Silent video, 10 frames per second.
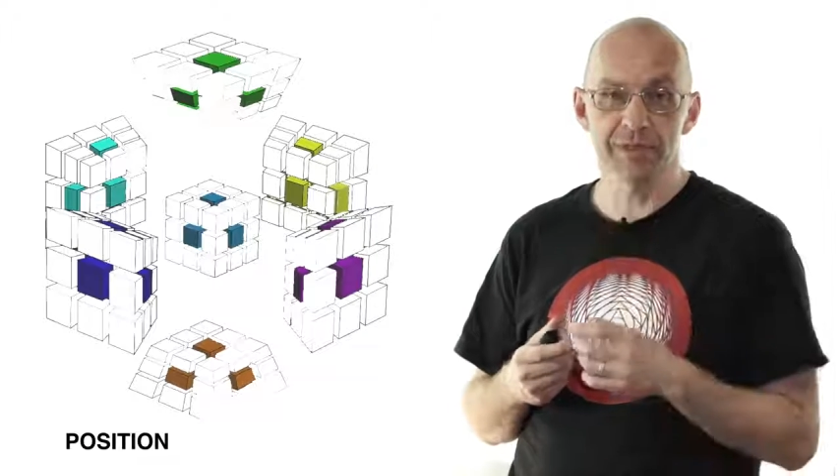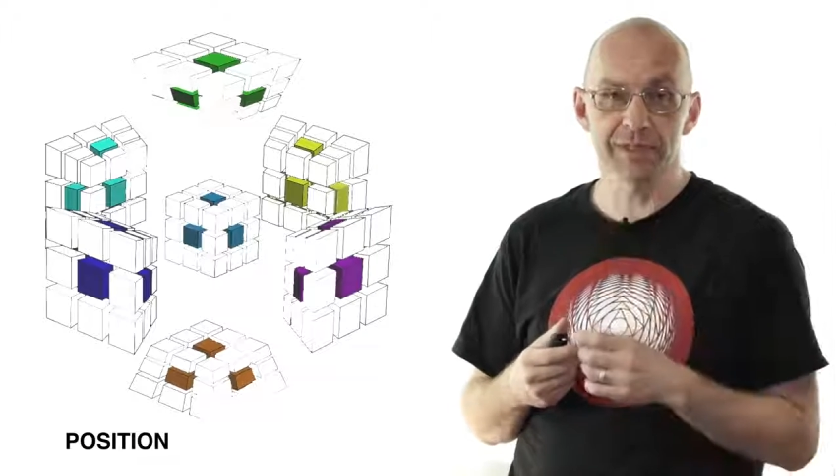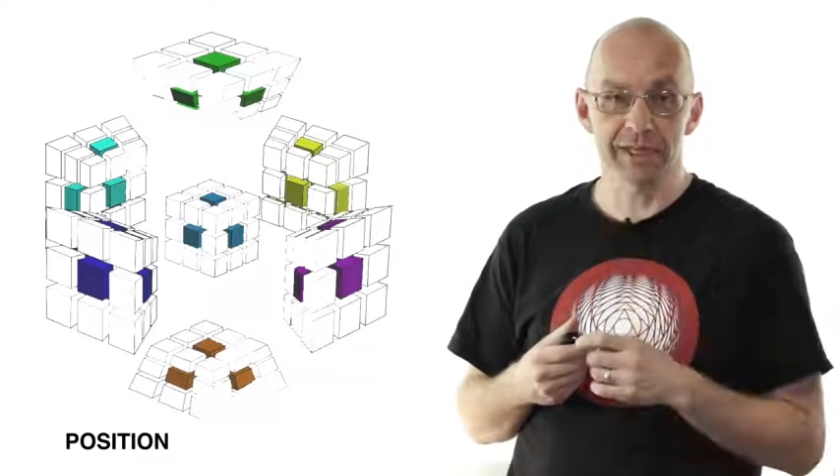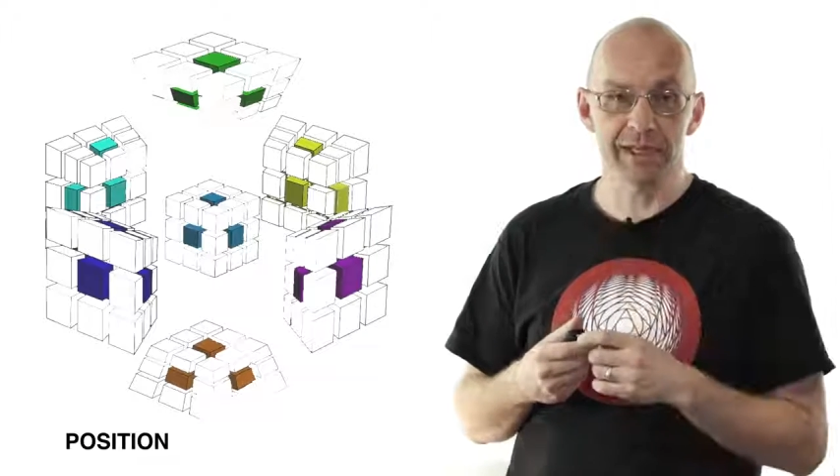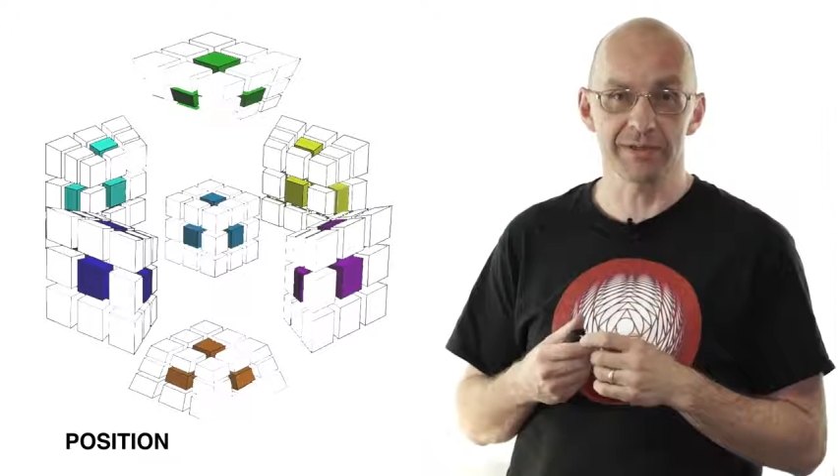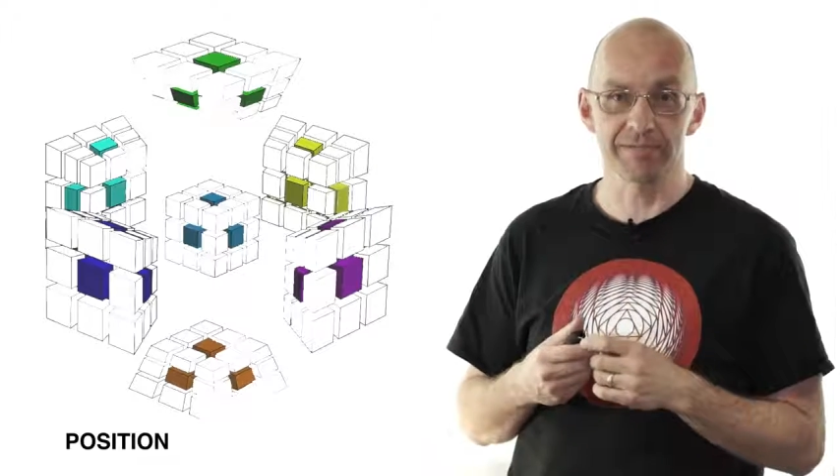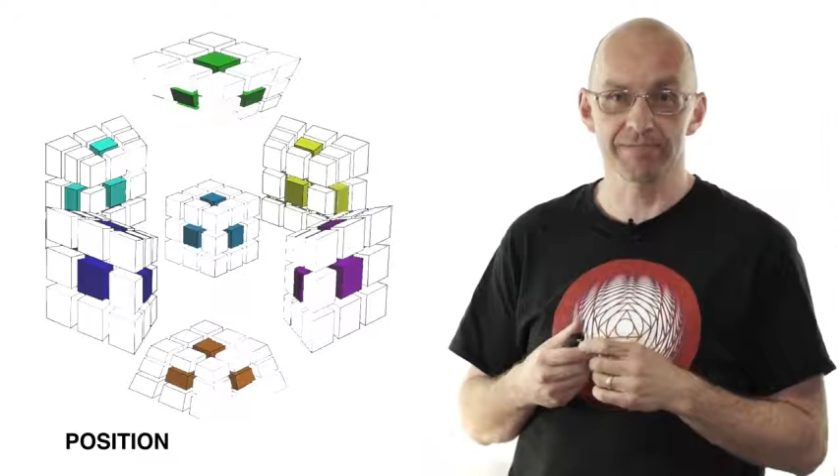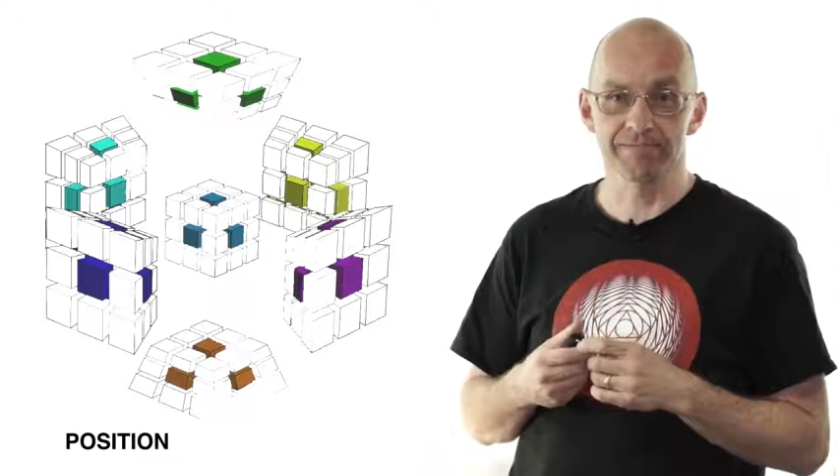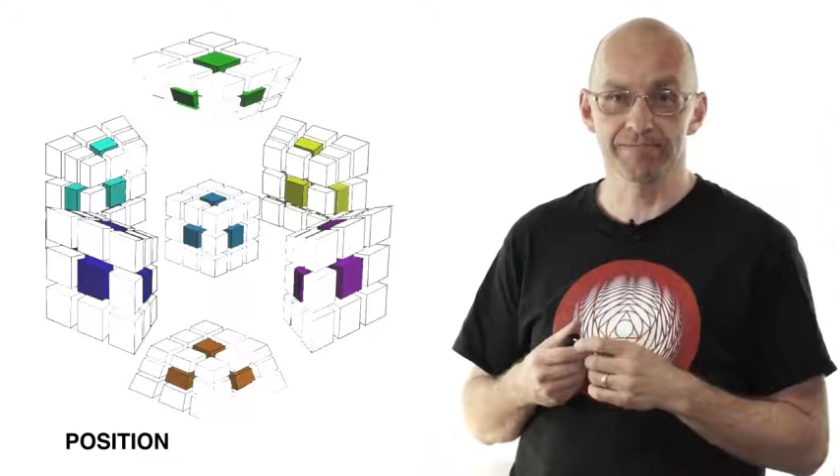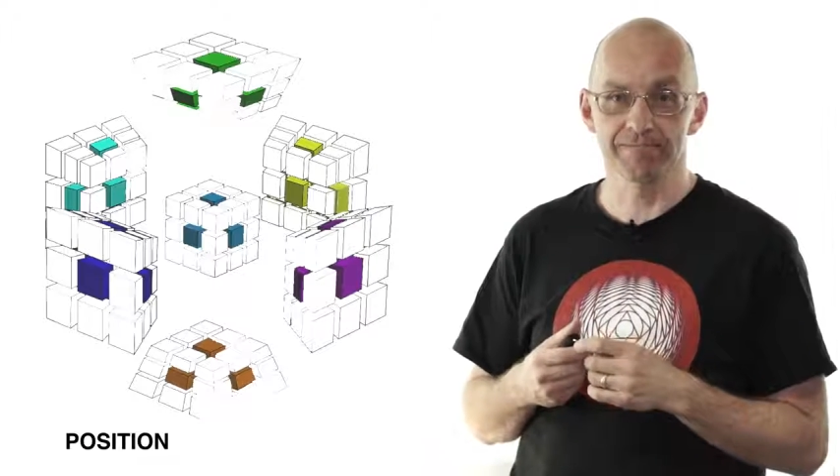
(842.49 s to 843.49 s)
sticker.
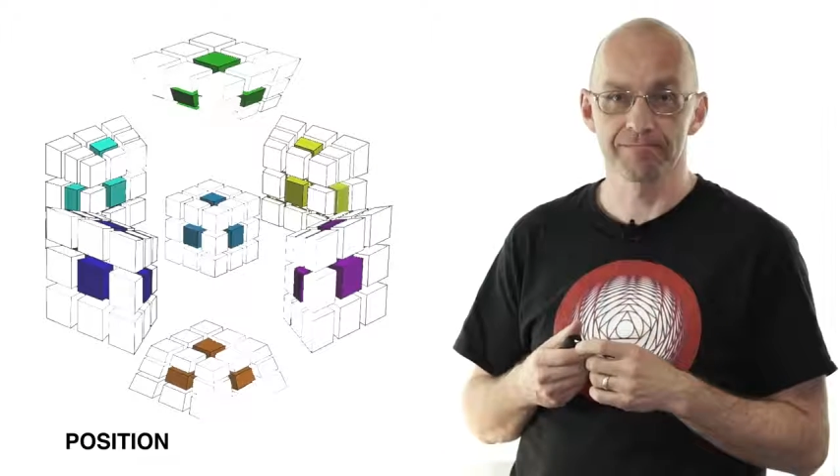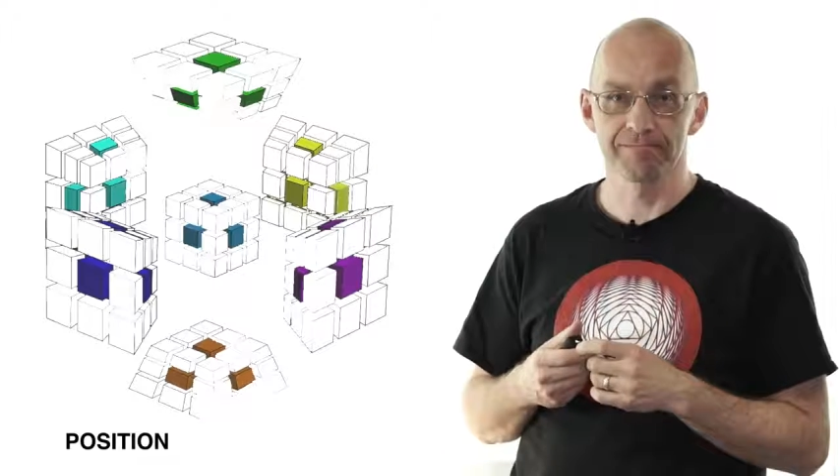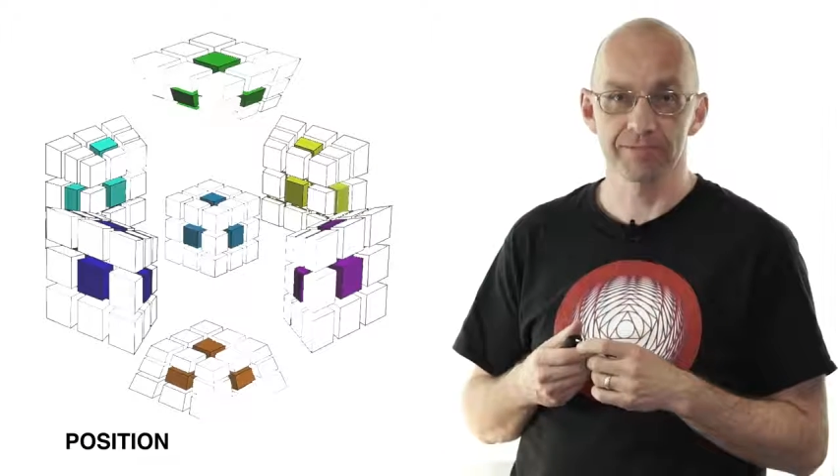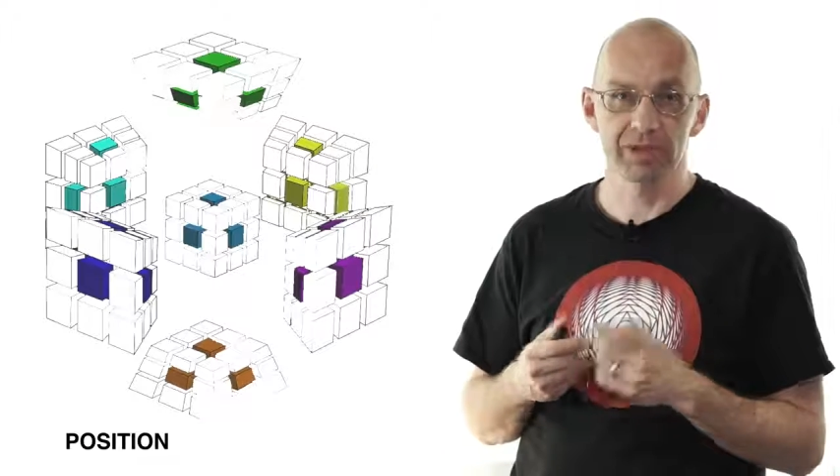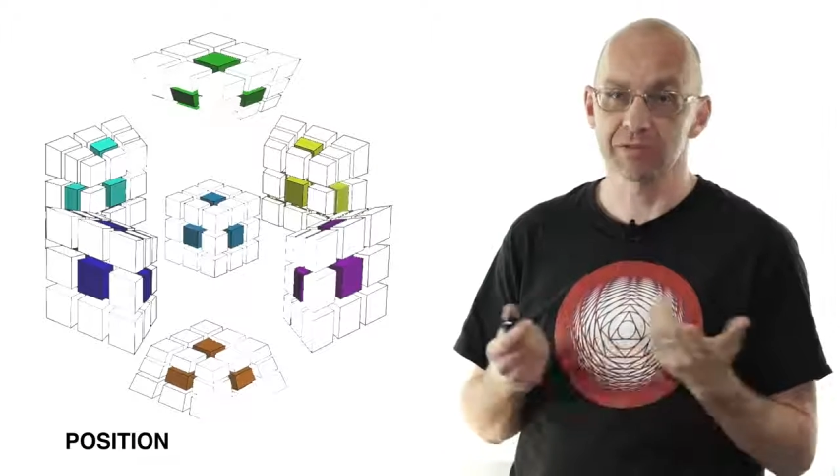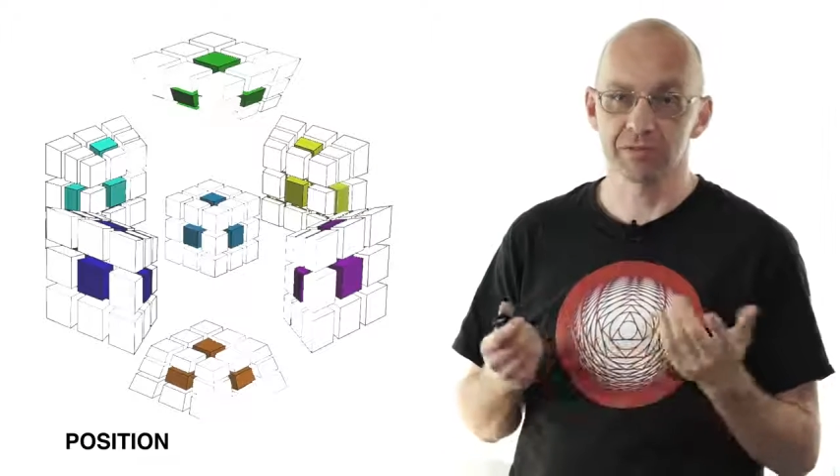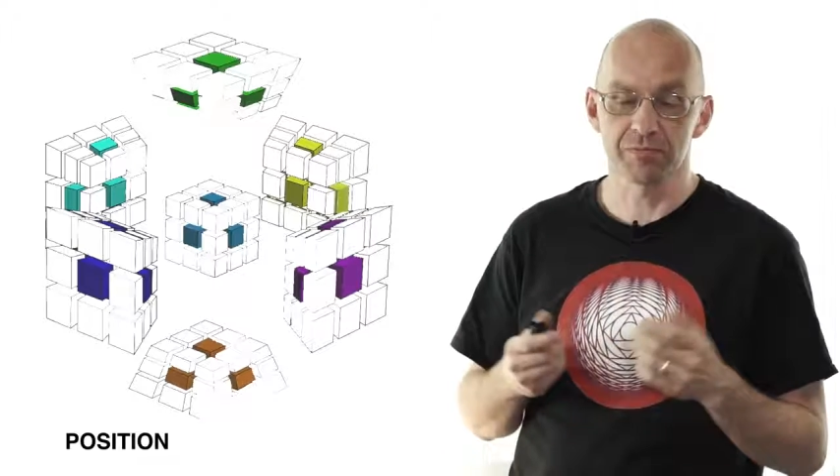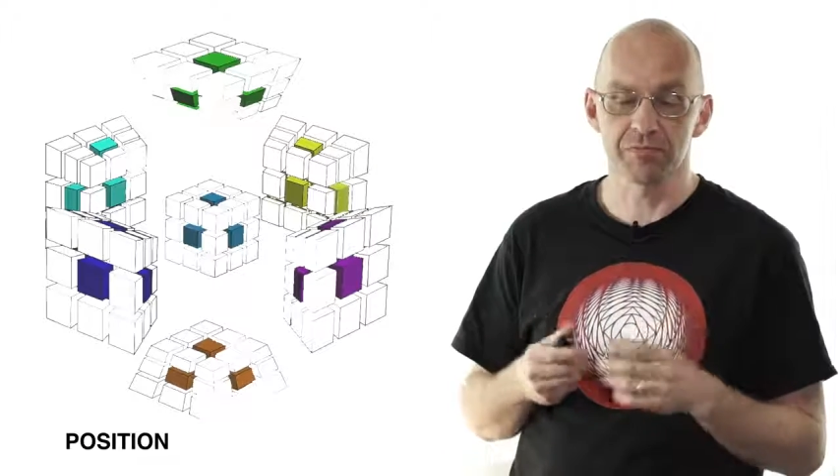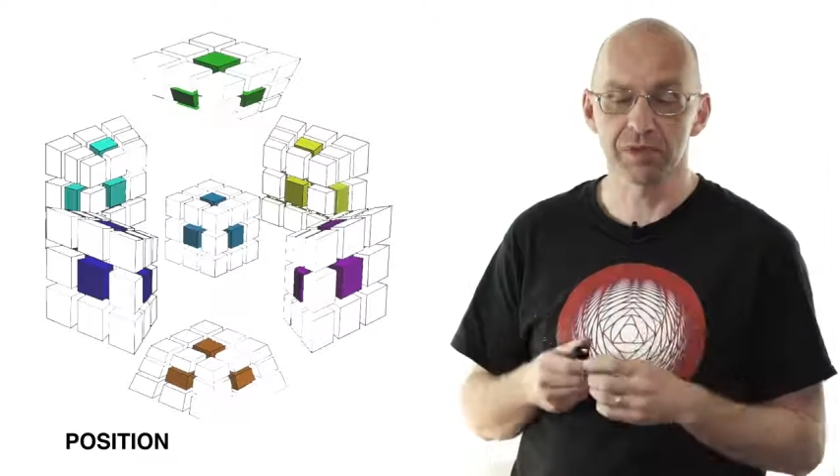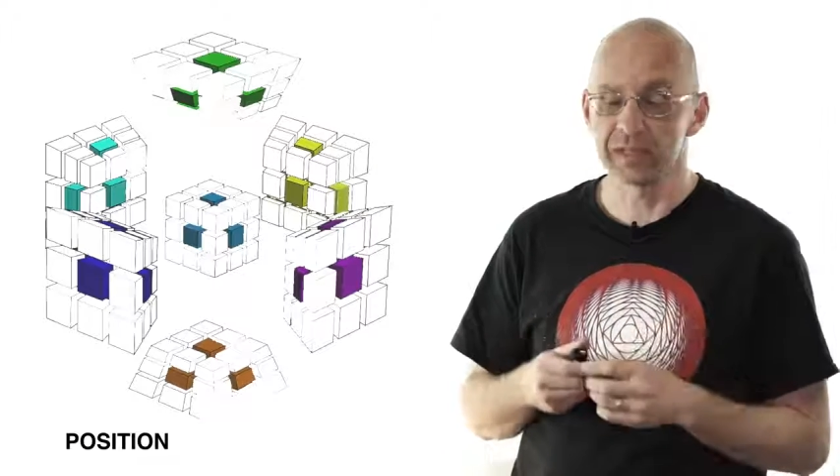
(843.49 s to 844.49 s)
Okay, so
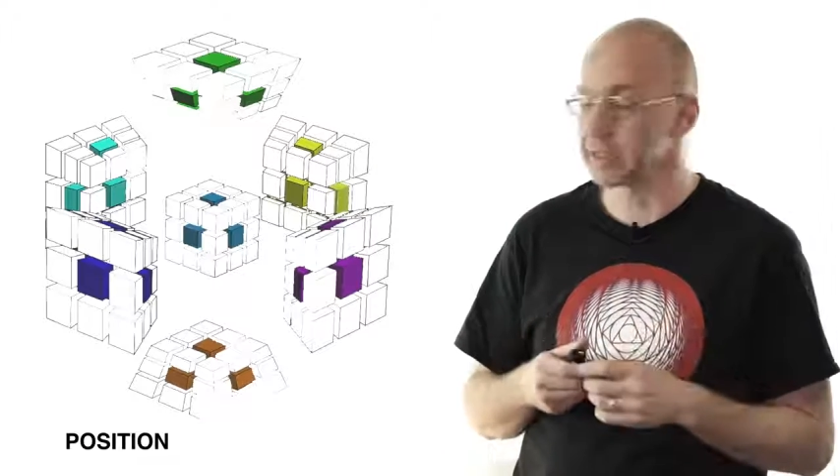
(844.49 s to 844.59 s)
pretty